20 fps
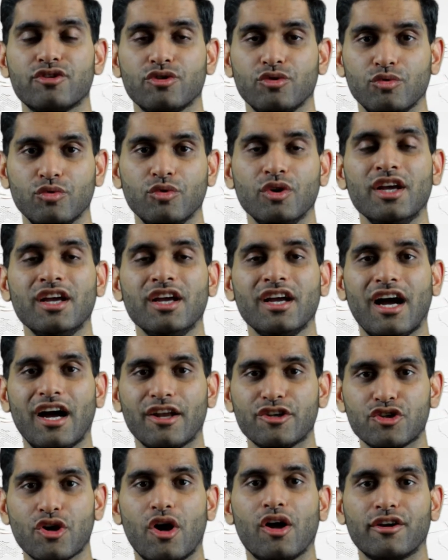to
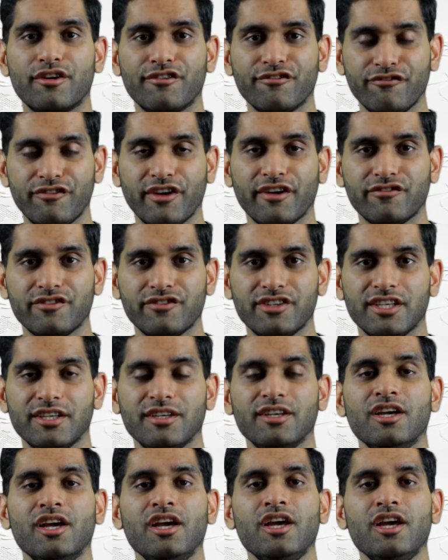$1.50.